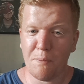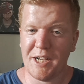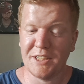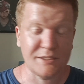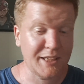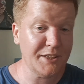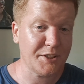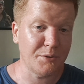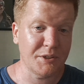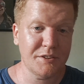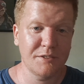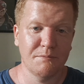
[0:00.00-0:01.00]
players, they do
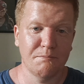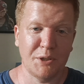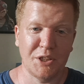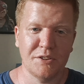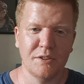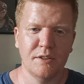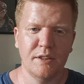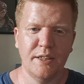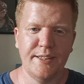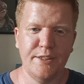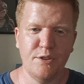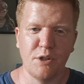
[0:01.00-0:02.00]
it because
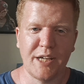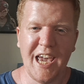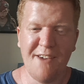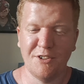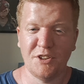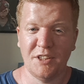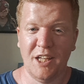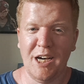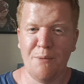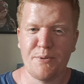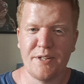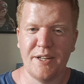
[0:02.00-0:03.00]
you gave us an
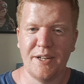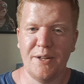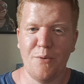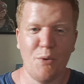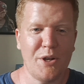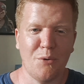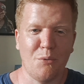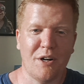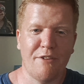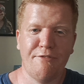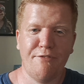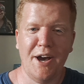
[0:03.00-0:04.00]
option, we don't
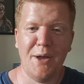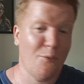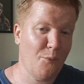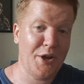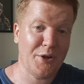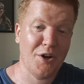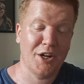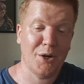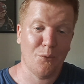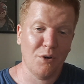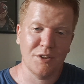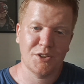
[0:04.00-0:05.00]
want to fight, we're
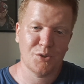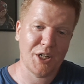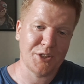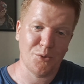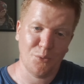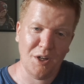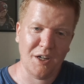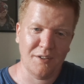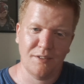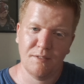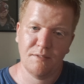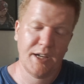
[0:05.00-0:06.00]
gonna try to run,
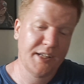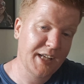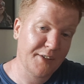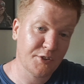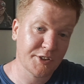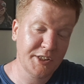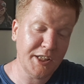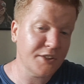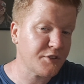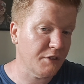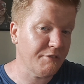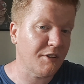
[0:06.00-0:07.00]
and they have succeeded
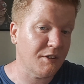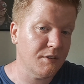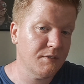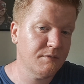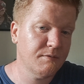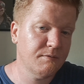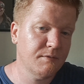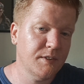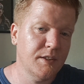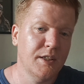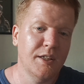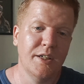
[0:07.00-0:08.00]
so far.
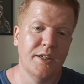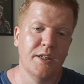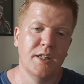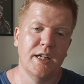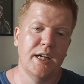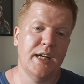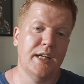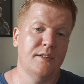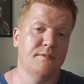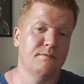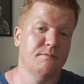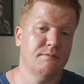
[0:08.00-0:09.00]

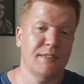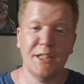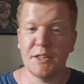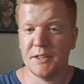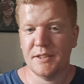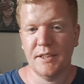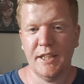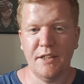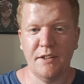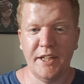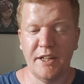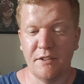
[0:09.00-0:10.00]
And that,
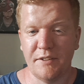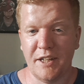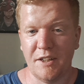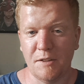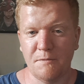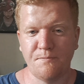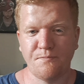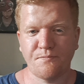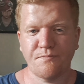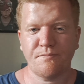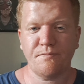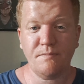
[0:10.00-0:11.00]
here and there,
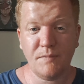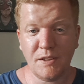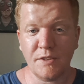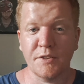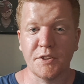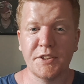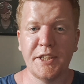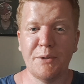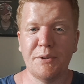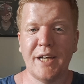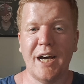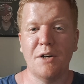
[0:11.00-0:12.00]
continue
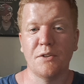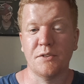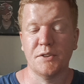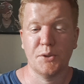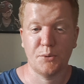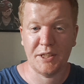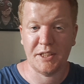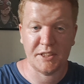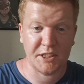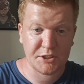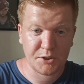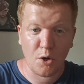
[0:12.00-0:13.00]
with how creating
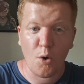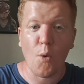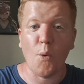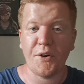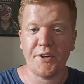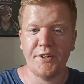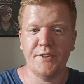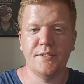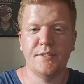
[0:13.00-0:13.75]
this orc.